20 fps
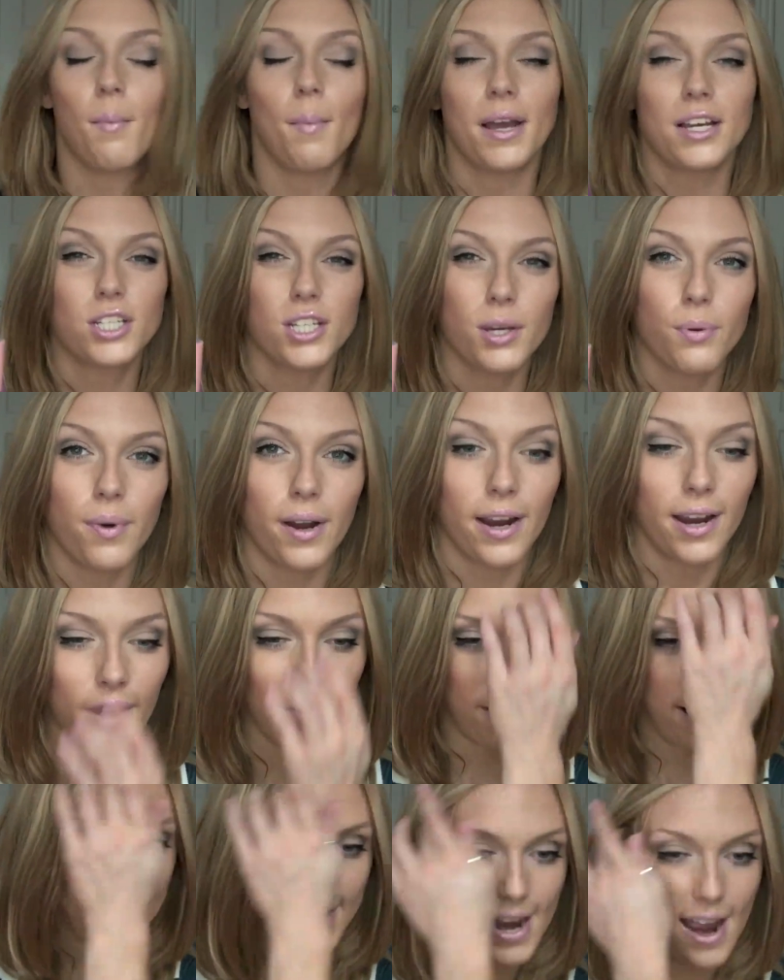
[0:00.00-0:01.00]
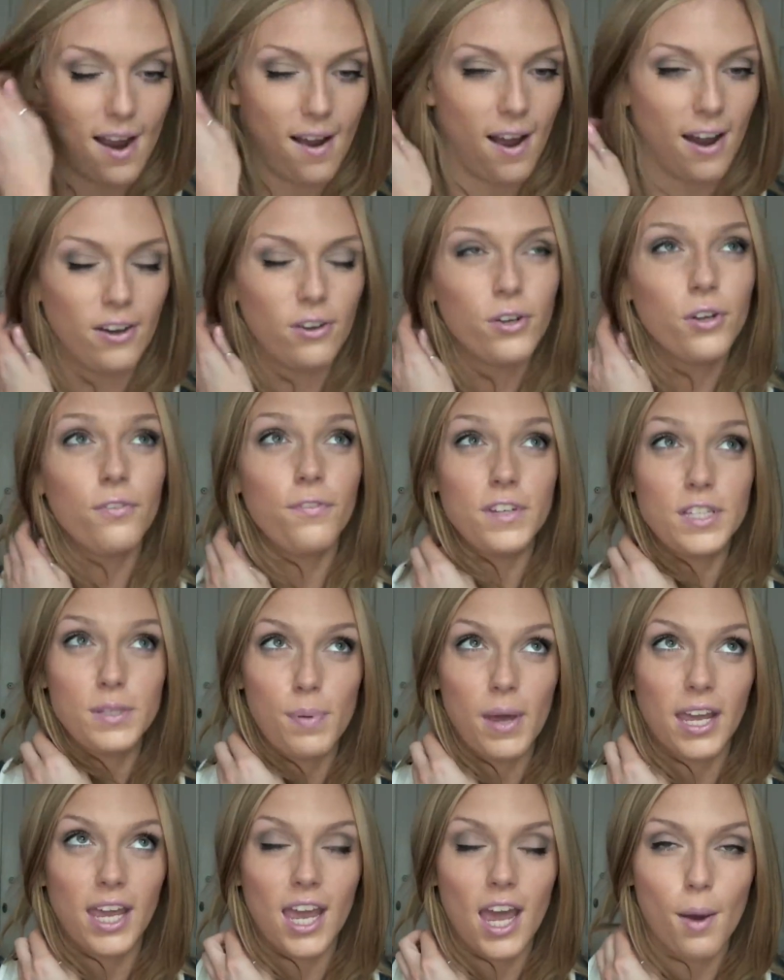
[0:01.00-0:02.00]
I'm actually wearing it right now. I don't know if
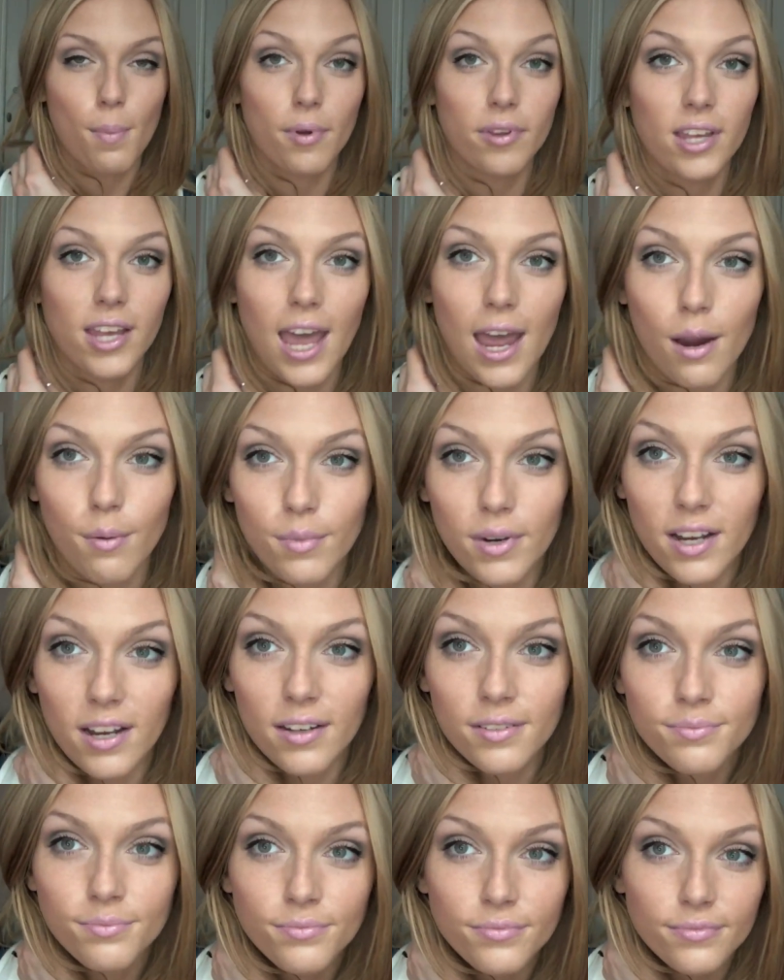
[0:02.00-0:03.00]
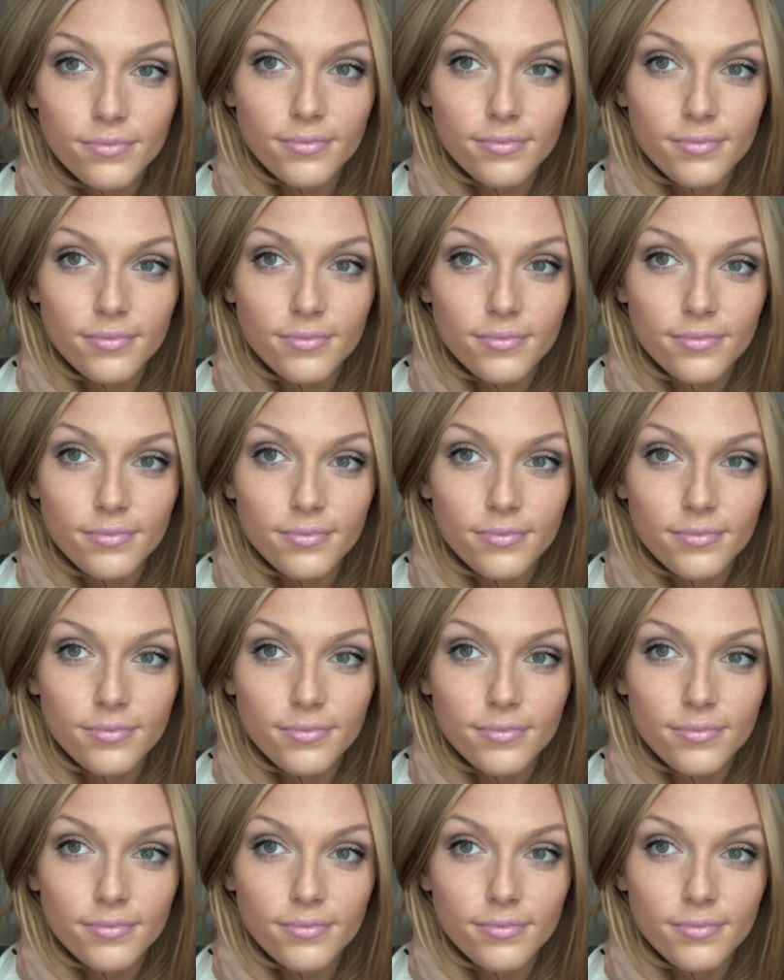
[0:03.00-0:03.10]
it's picking up on the camera